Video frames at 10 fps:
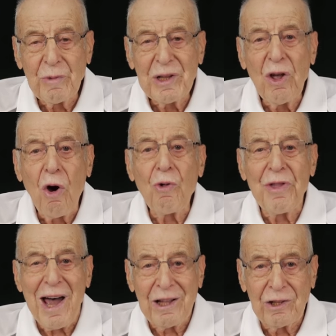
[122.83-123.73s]
do we know
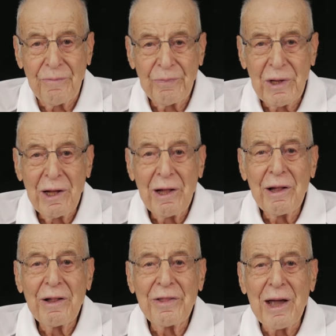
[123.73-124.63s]
that?
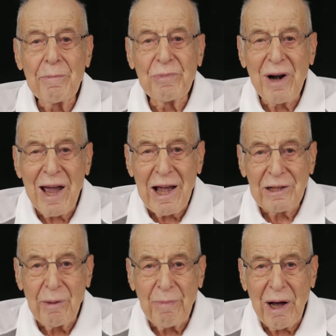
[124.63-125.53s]
They
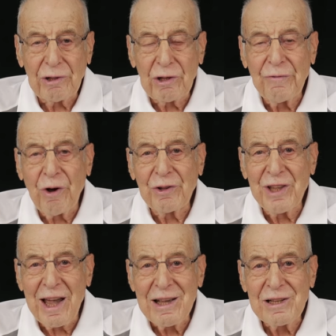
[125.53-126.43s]
bragged about it for
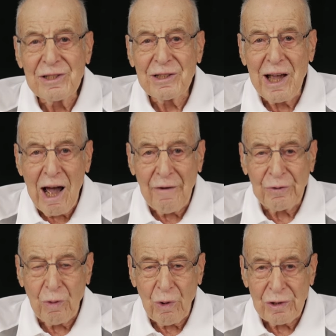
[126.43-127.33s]
days
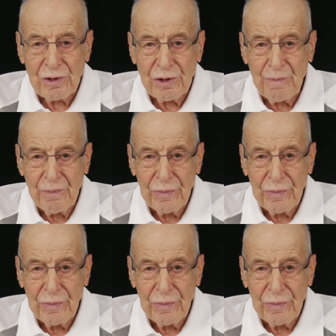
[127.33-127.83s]
afterwards,